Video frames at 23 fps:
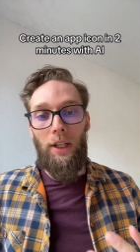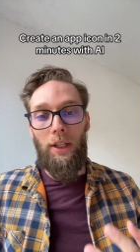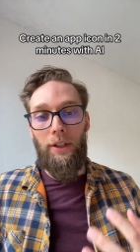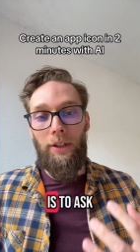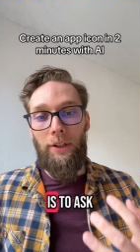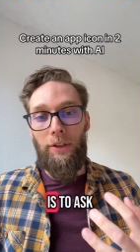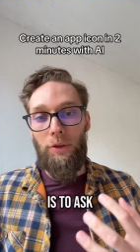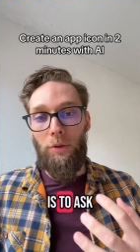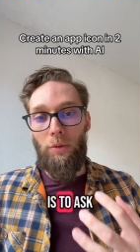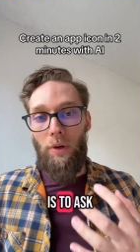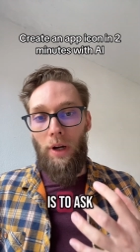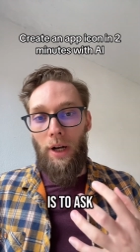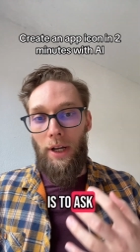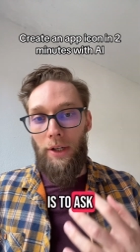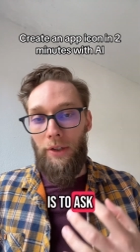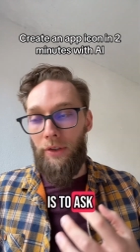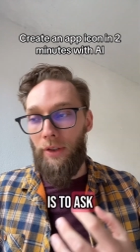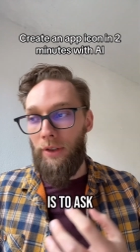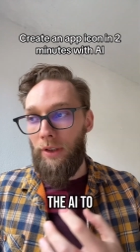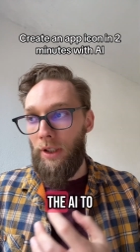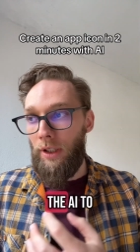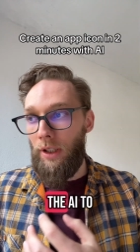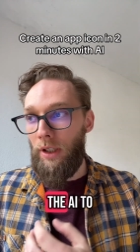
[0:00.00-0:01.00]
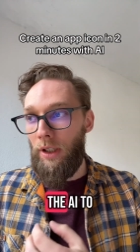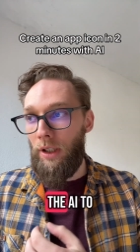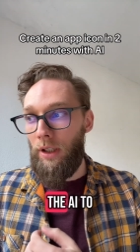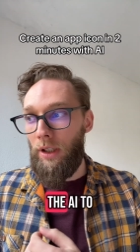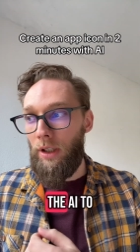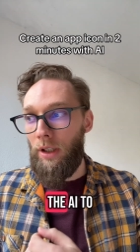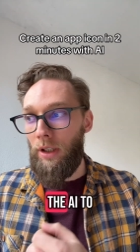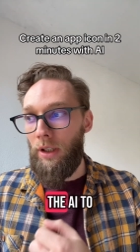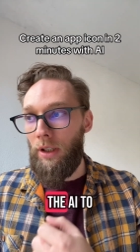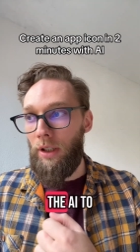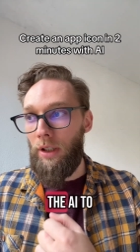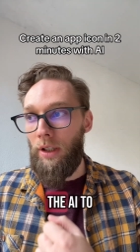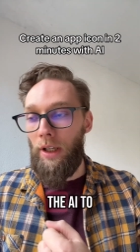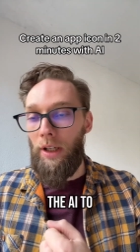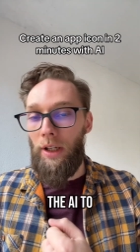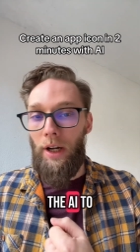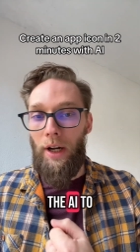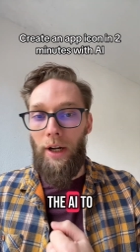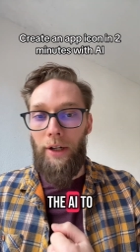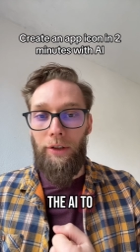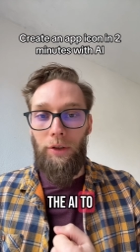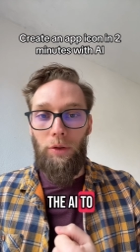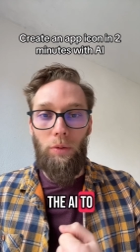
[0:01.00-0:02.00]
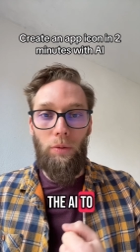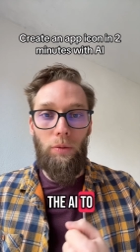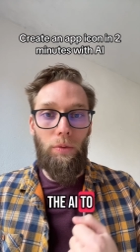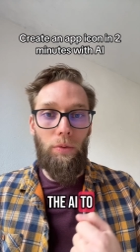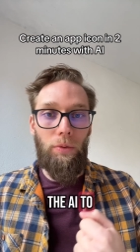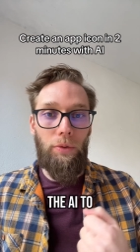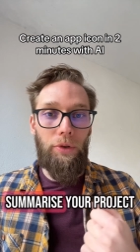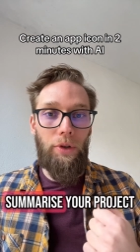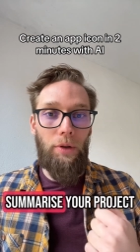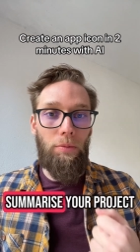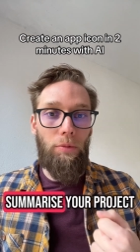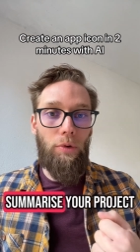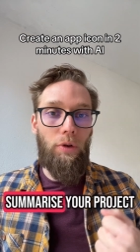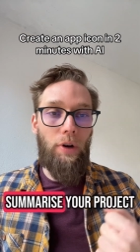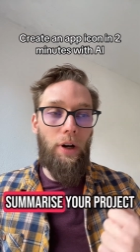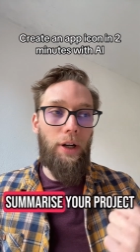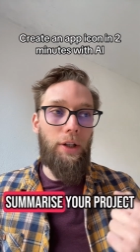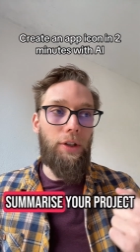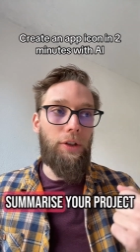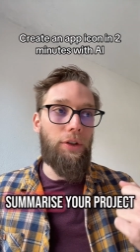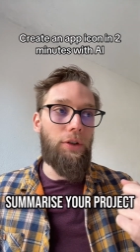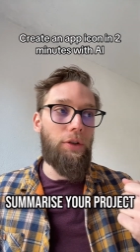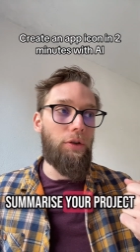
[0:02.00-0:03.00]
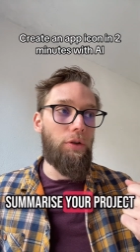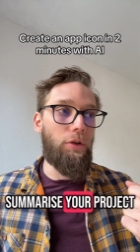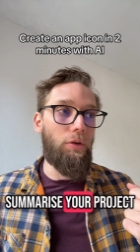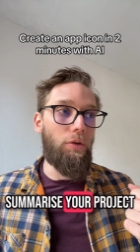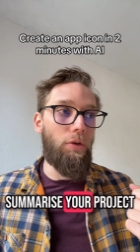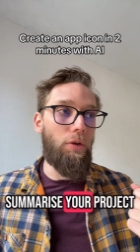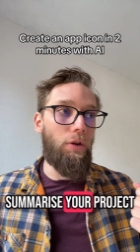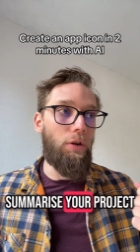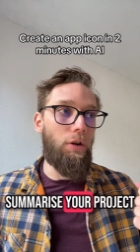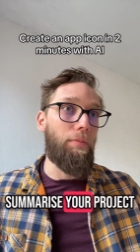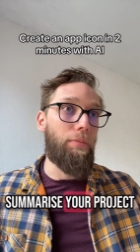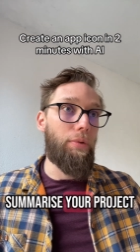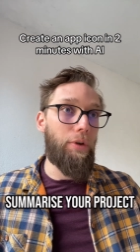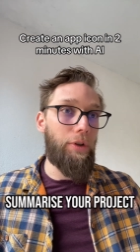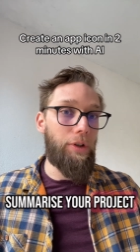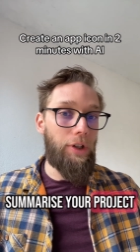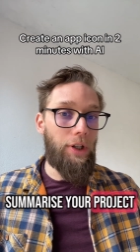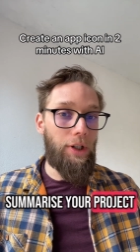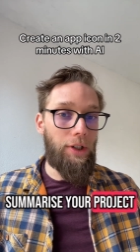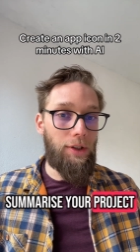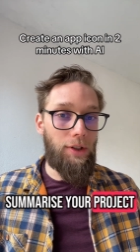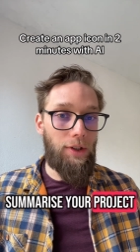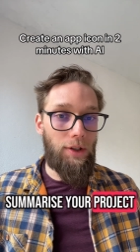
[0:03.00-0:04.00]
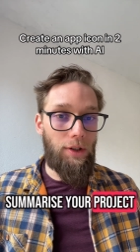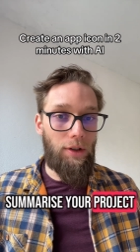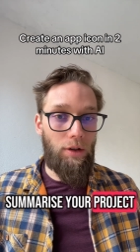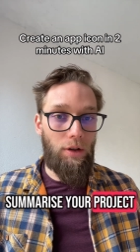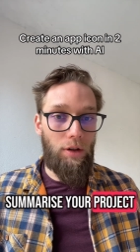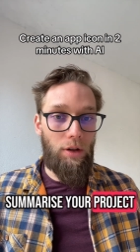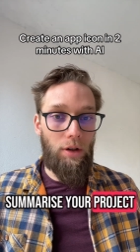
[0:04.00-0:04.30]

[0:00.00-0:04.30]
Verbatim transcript: is to ask the AI to summarize your projects